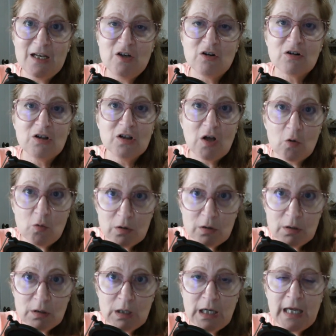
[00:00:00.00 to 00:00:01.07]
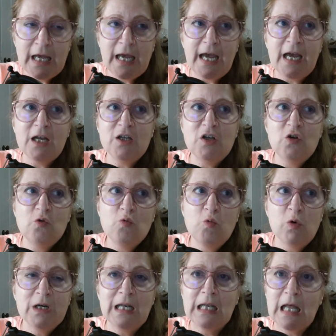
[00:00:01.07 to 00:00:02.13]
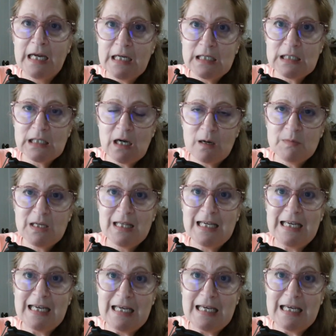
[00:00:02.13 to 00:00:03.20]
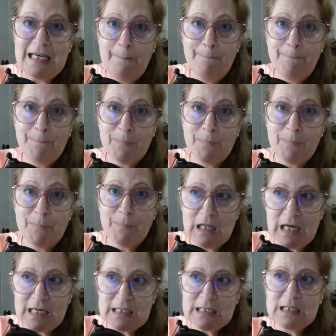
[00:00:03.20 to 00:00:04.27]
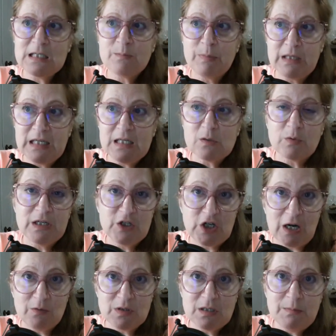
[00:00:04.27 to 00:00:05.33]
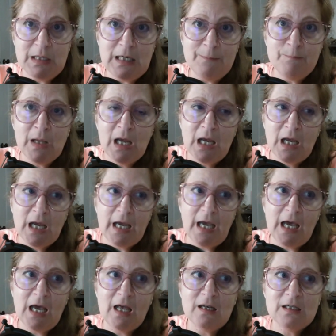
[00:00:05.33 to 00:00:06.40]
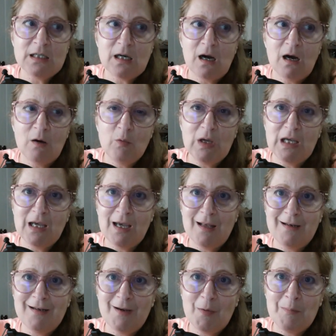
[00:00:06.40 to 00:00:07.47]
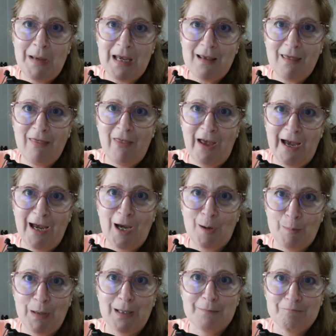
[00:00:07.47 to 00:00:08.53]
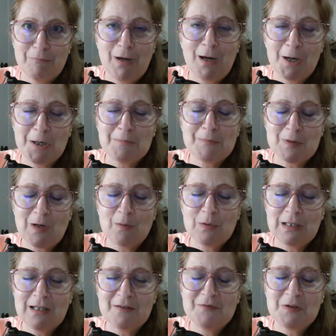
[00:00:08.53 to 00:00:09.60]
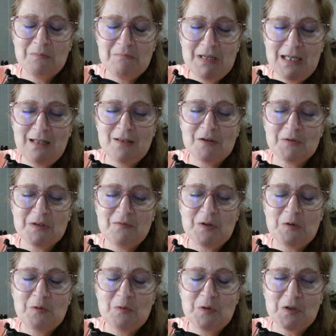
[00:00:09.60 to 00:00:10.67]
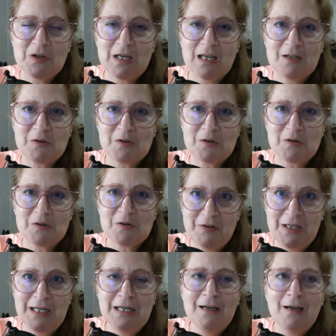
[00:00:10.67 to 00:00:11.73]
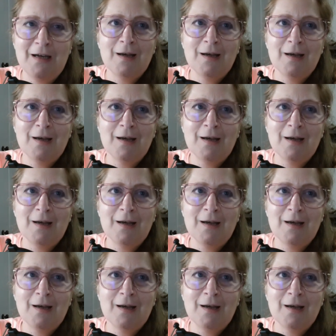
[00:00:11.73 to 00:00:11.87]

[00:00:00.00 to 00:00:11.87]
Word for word: and you're local and you would like to come to the in-person classes, please reach out to me and uh, we can make that happen. Um, so I would love to meet those of you who took it during COVID